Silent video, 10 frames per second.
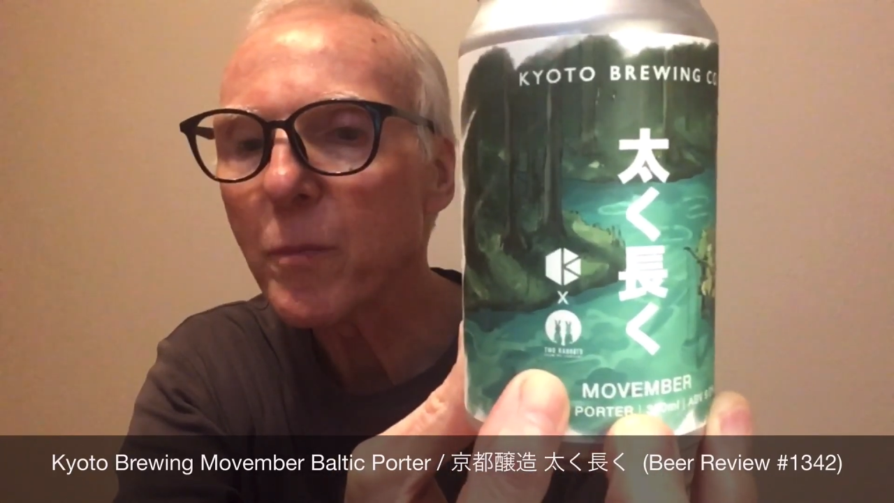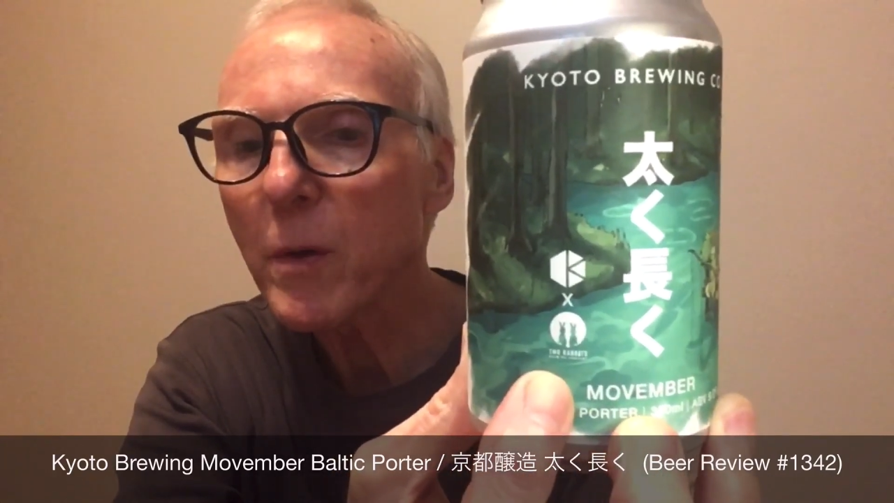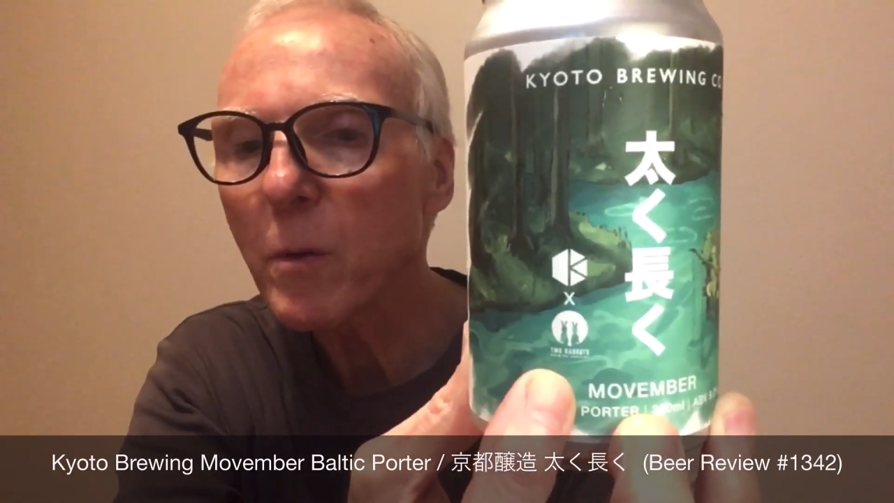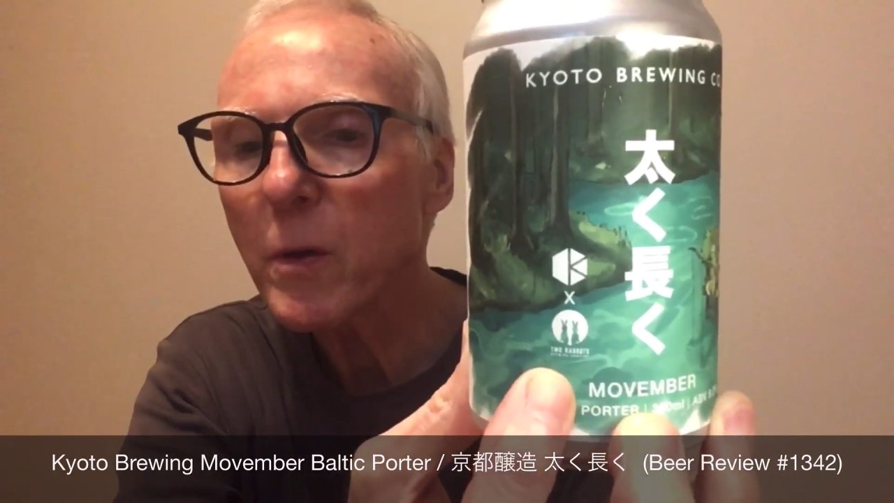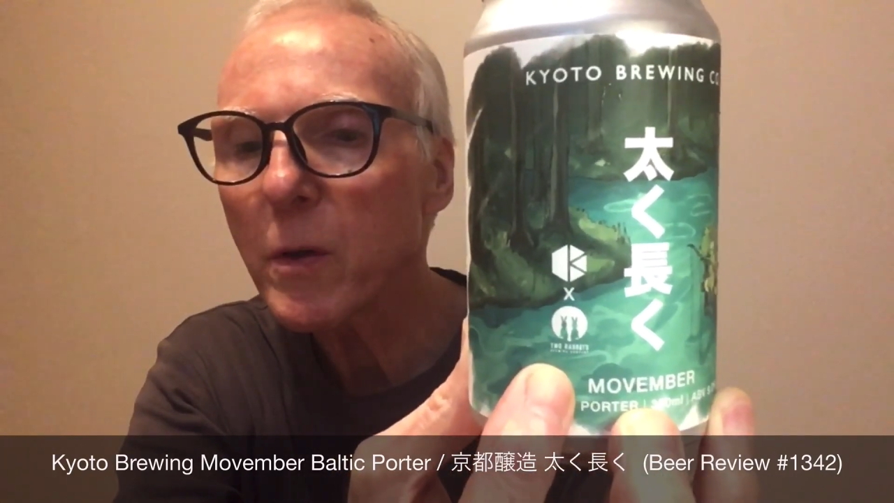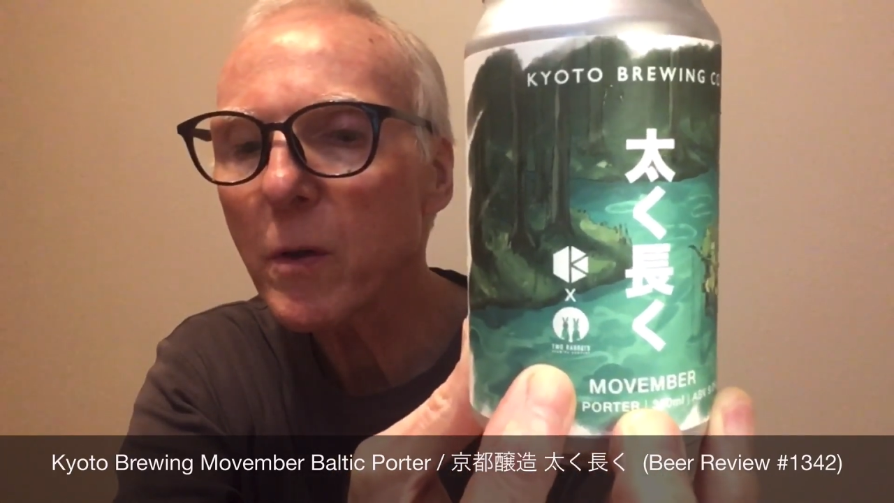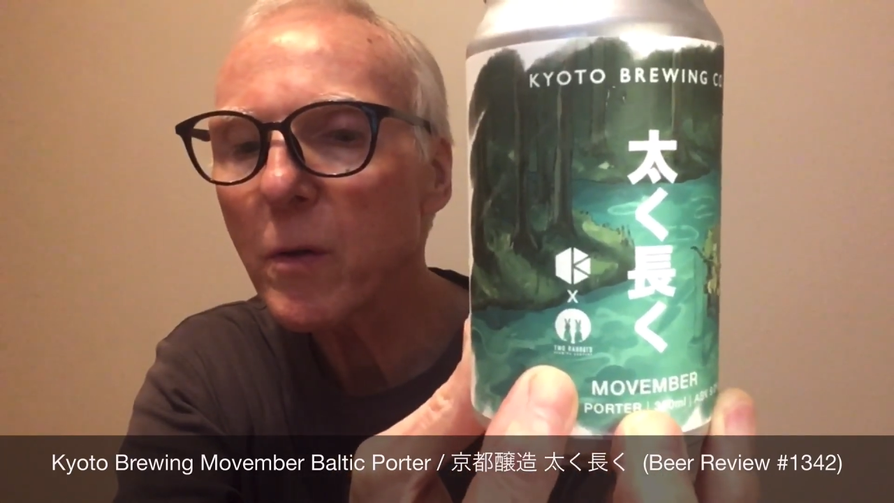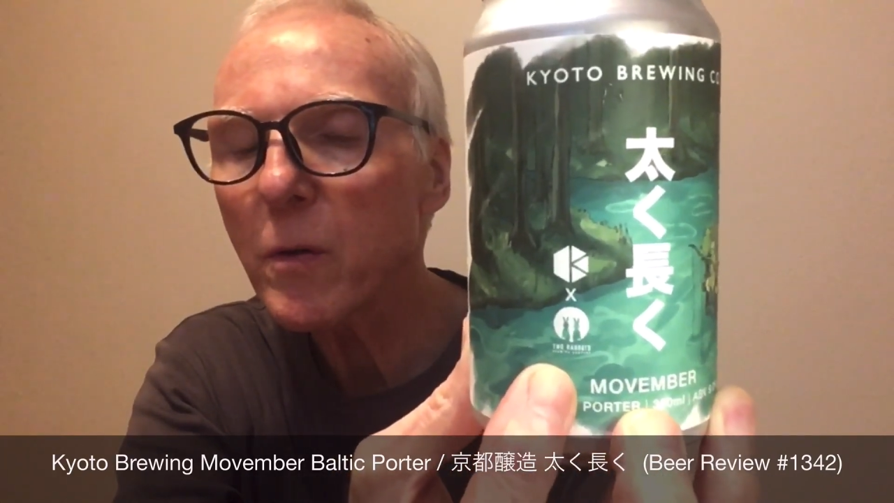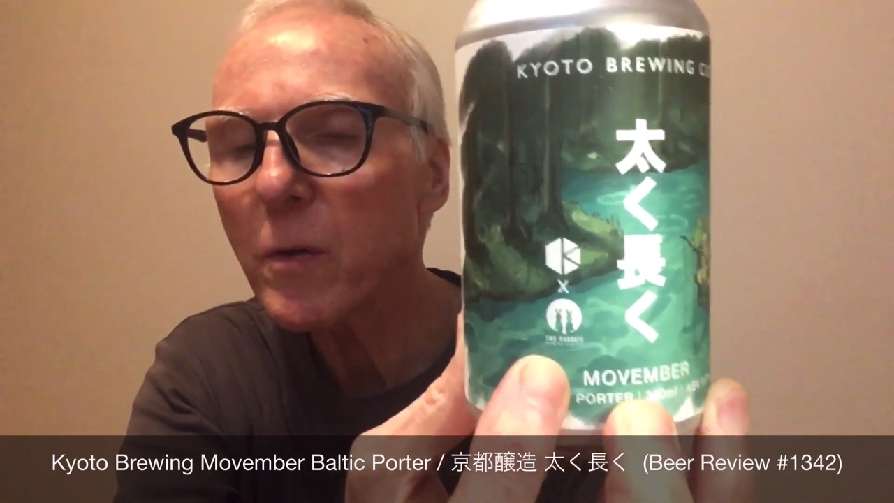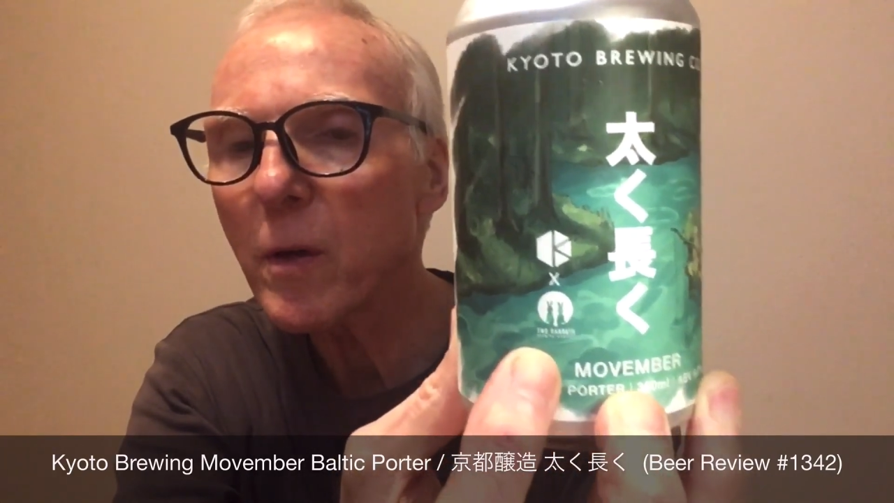which
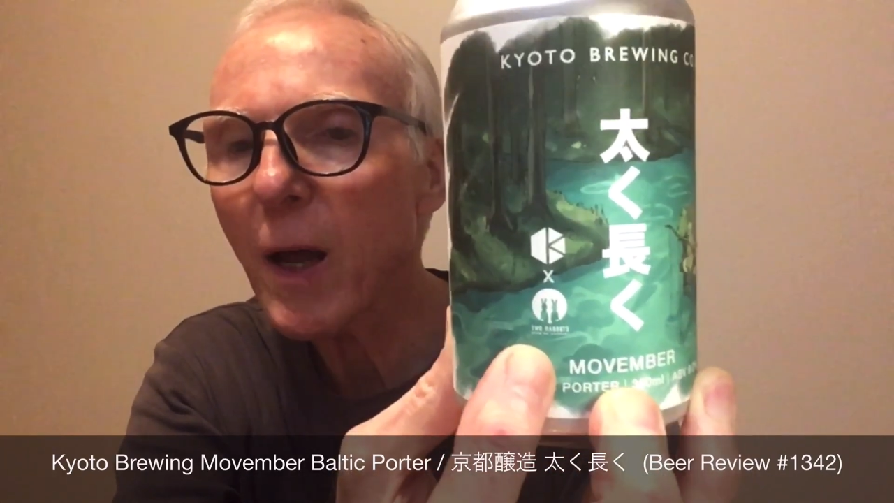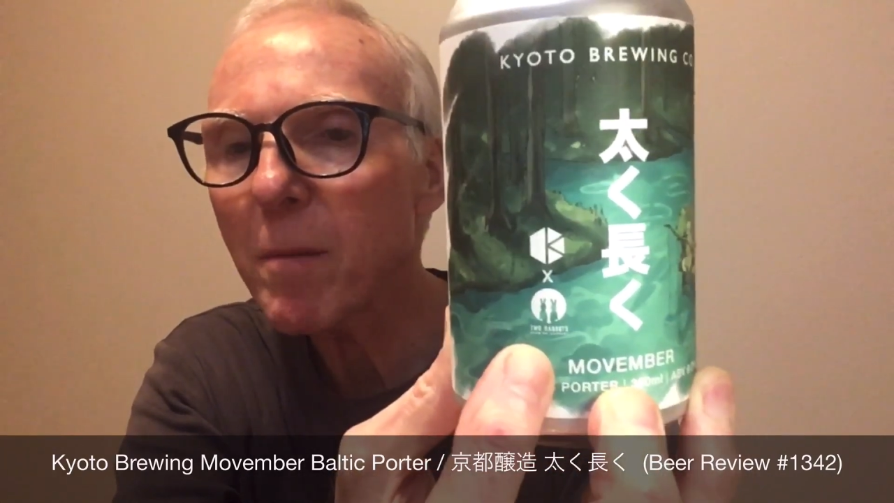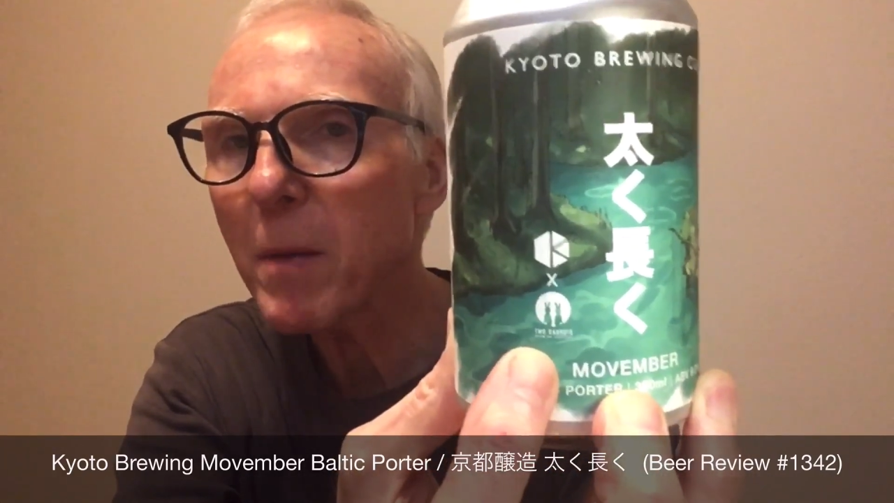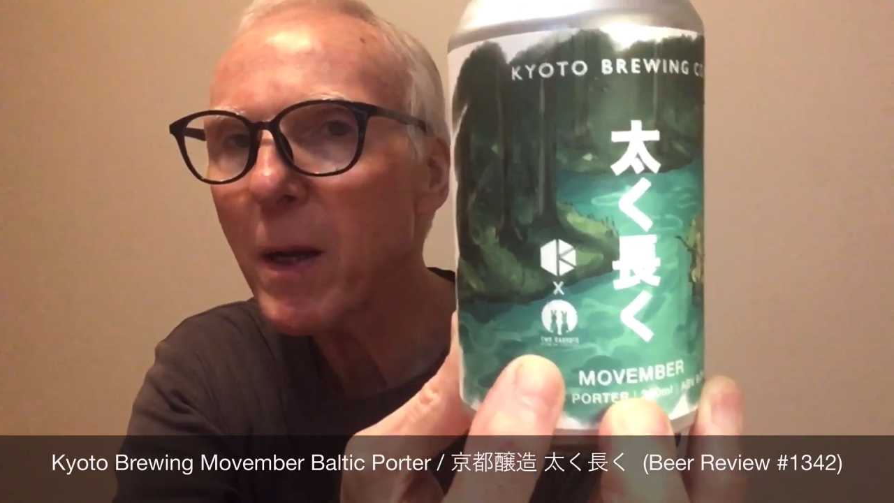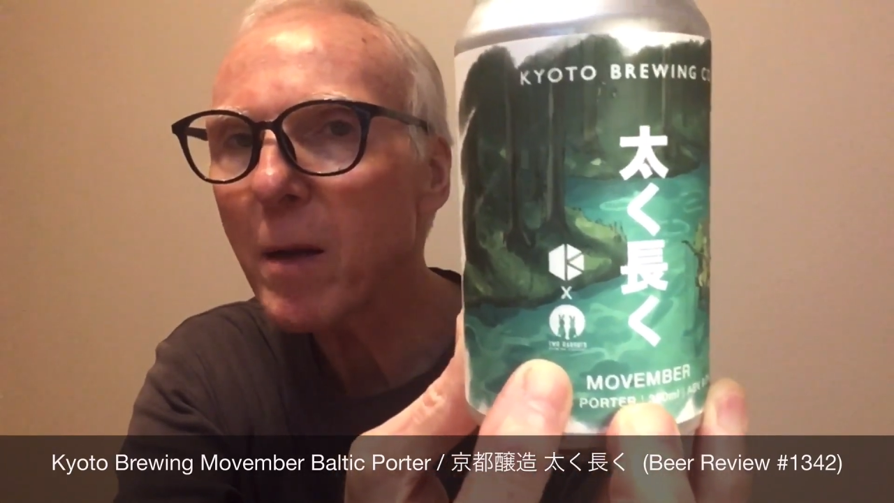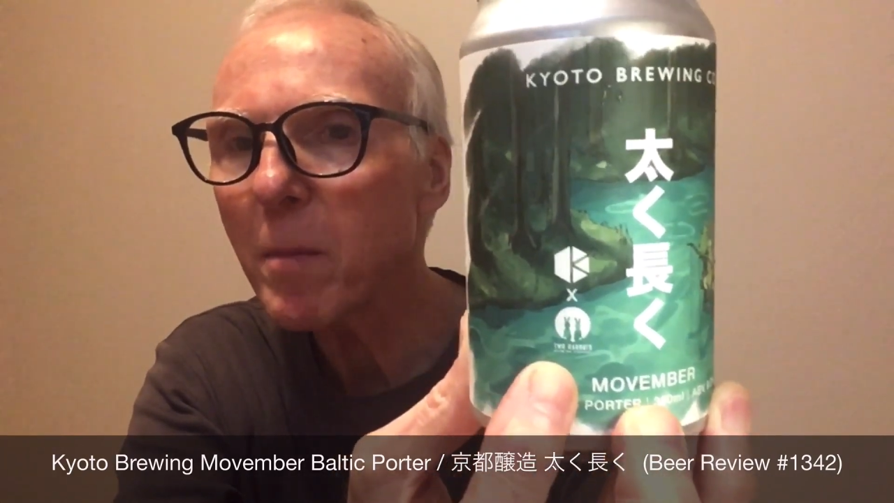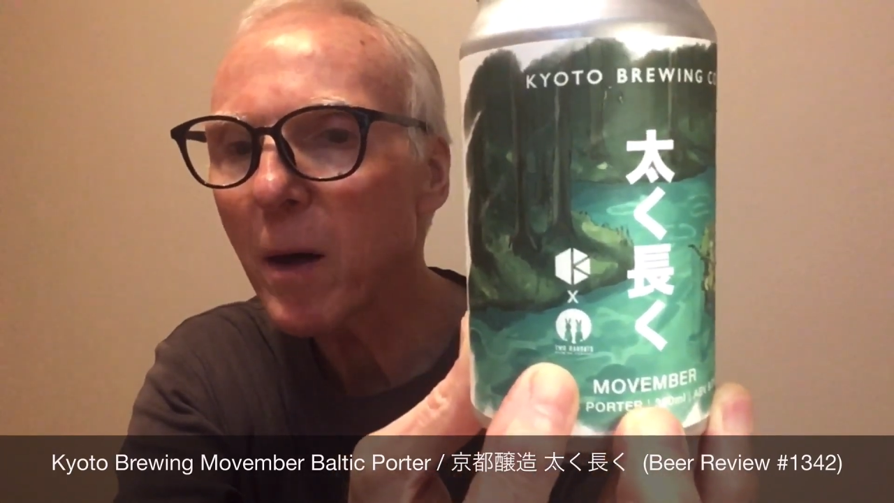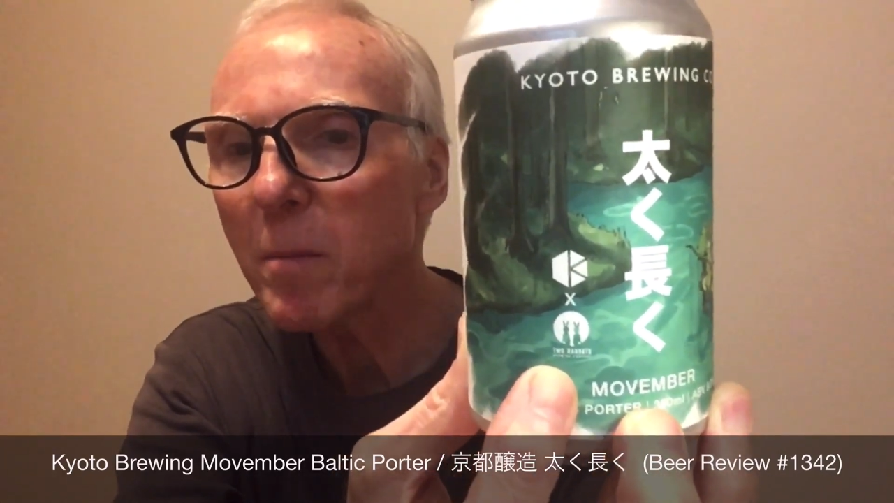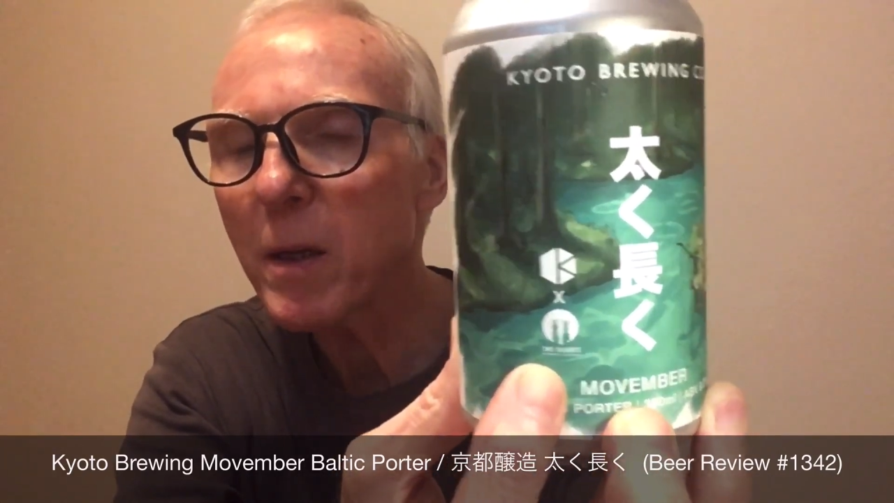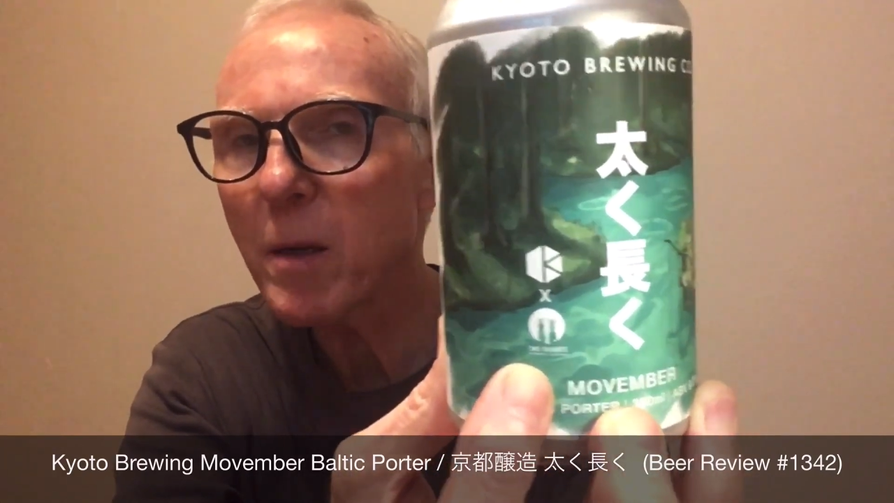is not made
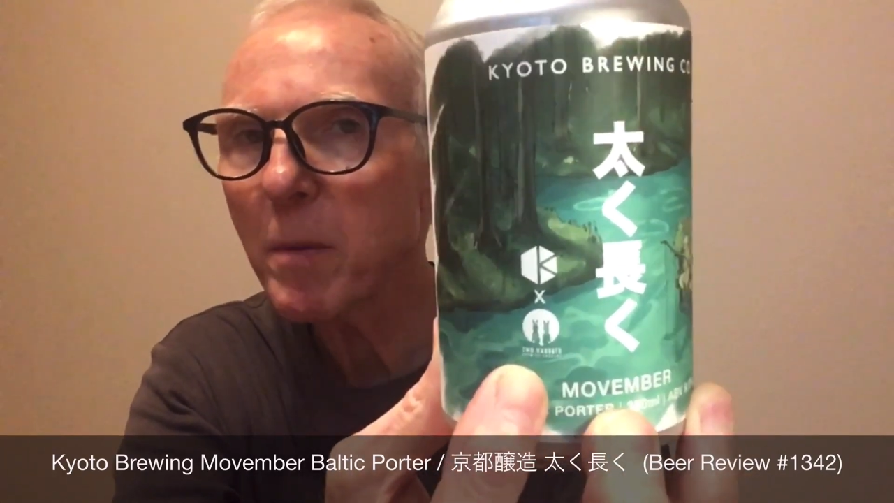by many